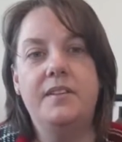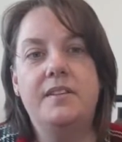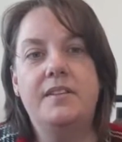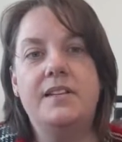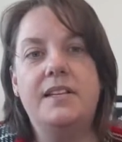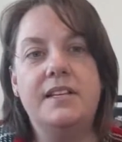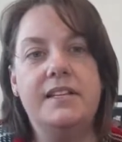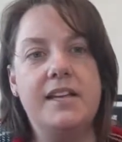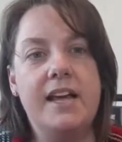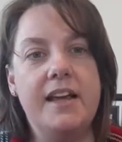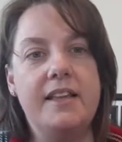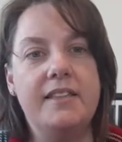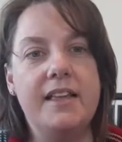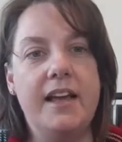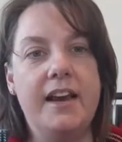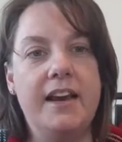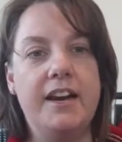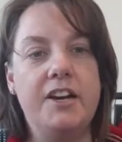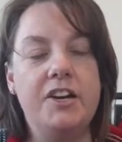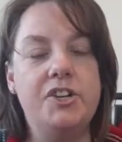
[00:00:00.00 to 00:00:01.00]
to take that
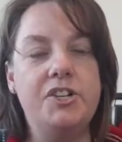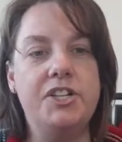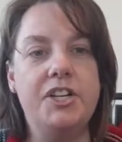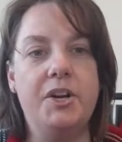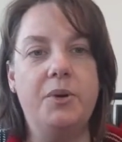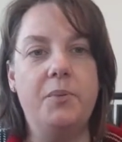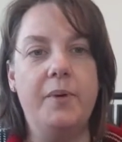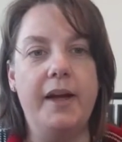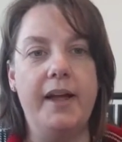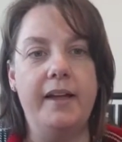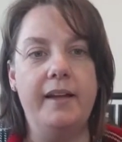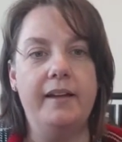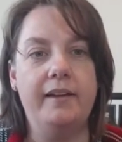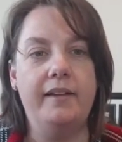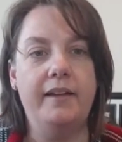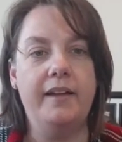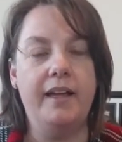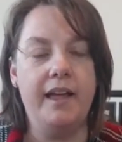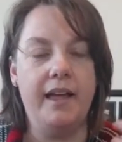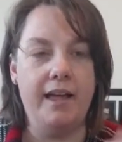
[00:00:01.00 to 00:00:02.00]
energy away
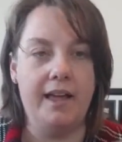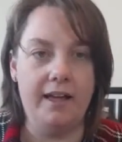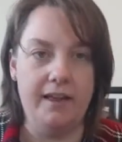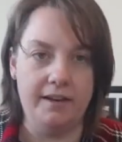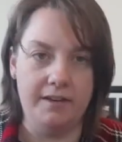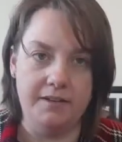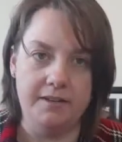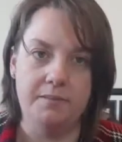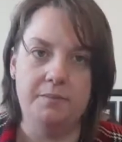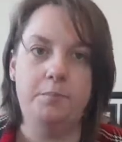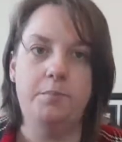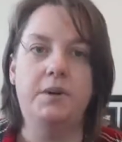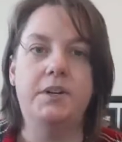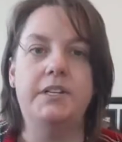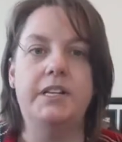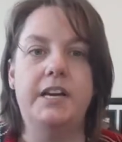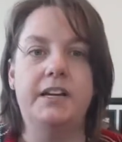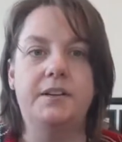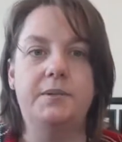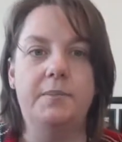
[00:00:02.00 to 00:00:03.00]
and
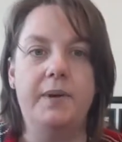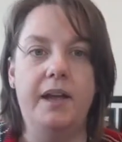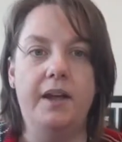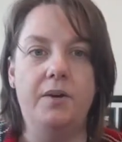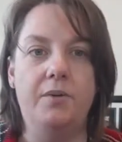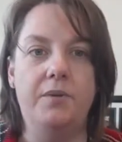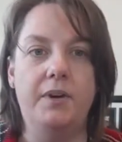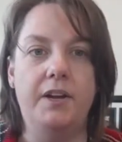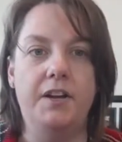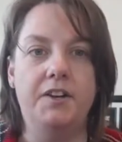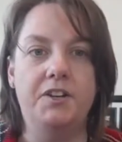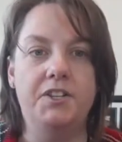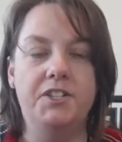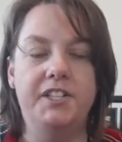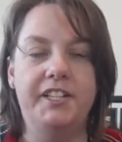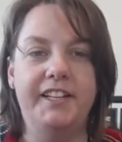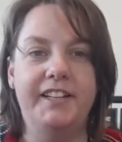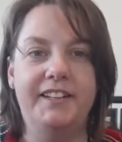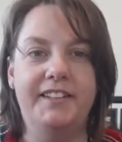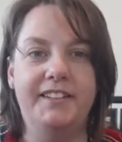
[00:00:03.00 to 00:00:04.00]
protect my own
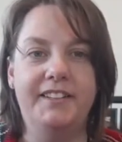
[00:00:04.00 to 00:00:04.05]
energy.